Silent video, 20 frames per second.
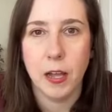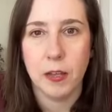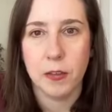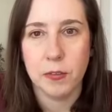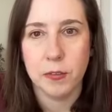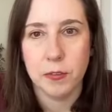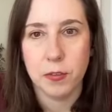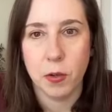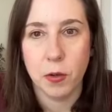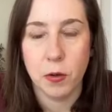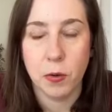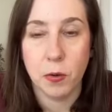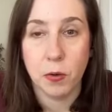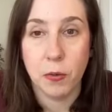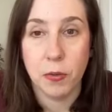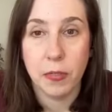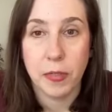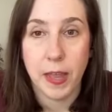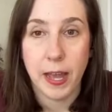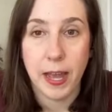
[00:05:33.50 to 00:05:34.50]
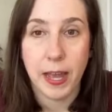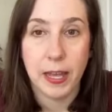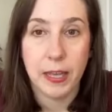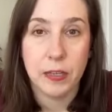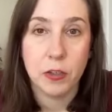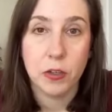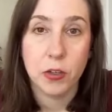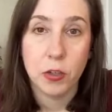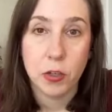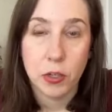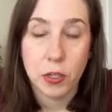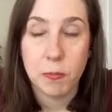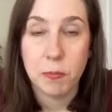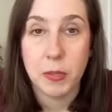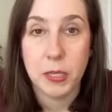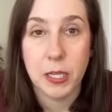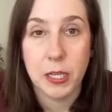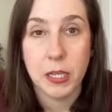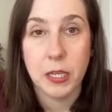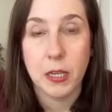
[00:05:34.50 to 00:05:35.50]
So that could
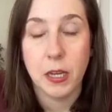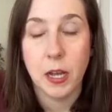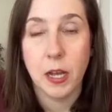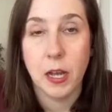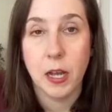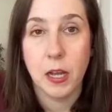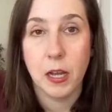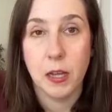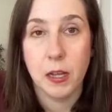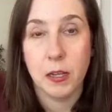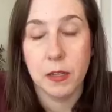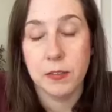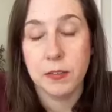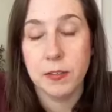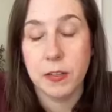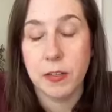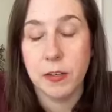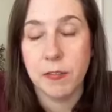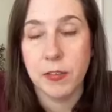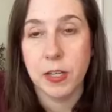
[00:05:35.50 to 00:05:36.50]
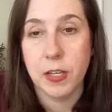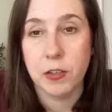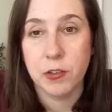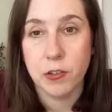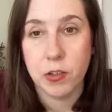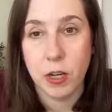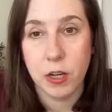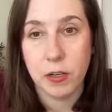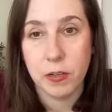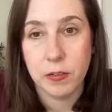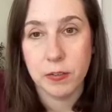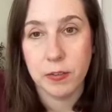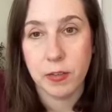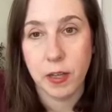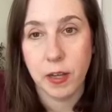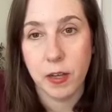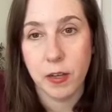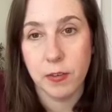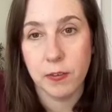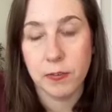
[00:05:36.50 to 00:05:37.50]
be significant chunks
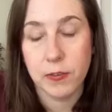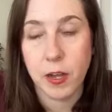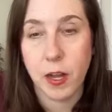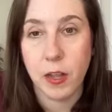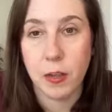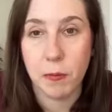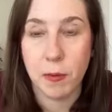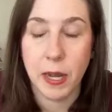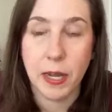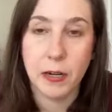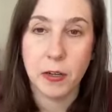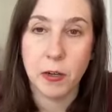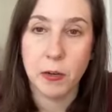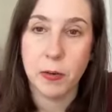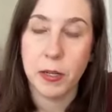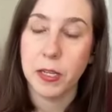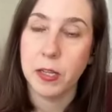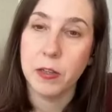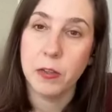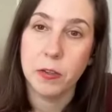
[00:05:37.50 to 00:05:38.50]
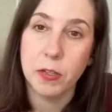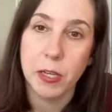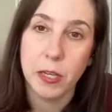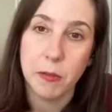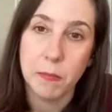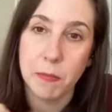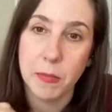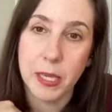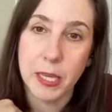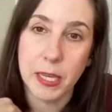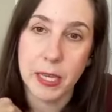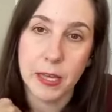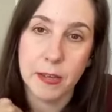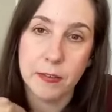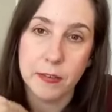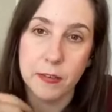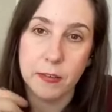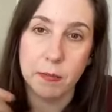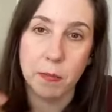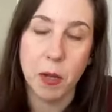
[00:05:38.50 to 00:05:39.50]
of Colorado, including me
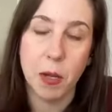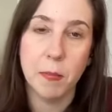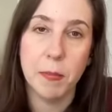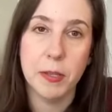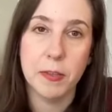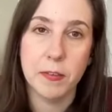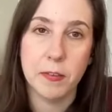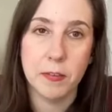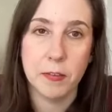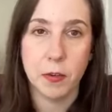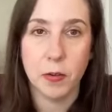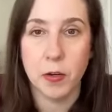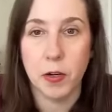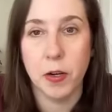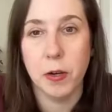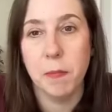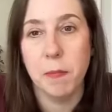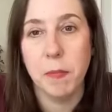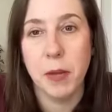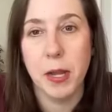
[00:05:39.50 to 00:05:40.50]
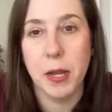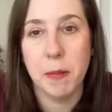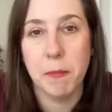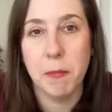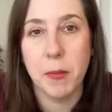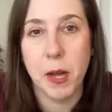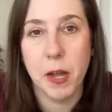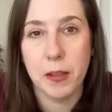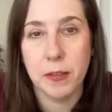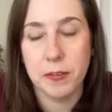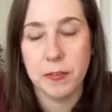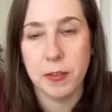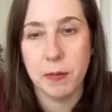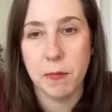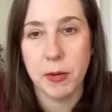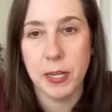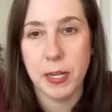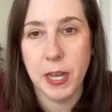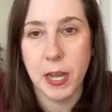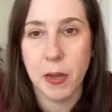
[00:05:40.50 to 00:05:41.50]
as a small business owner. My policy
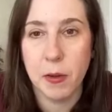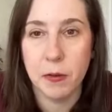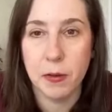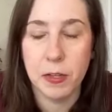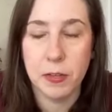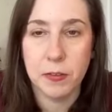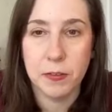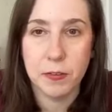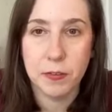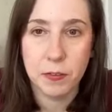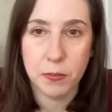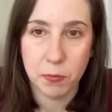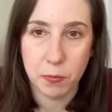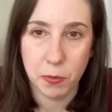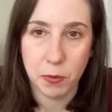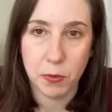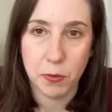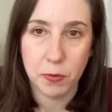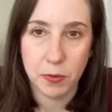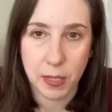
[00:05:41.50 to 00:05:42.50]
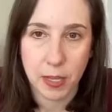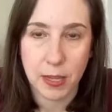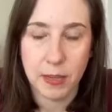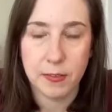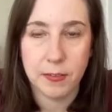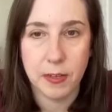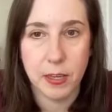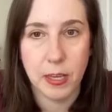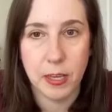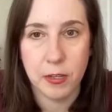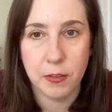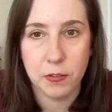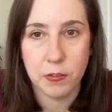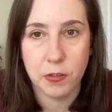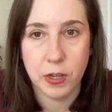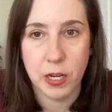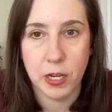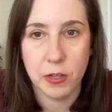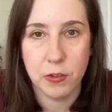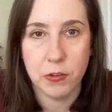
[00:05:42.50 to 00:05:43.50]
right now is through the ACA
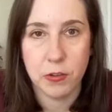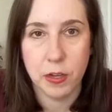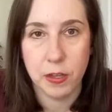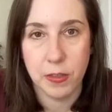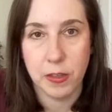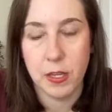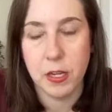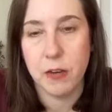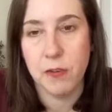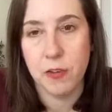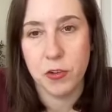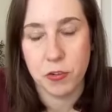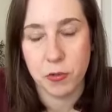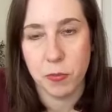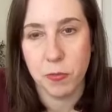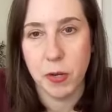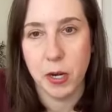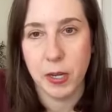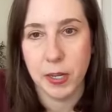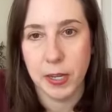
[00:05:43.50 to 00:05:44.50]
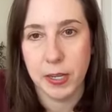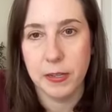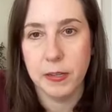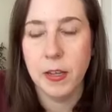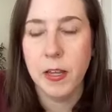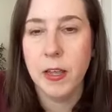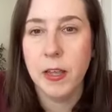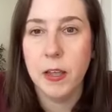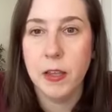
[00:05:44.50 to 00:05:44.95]
exchange and the individual market.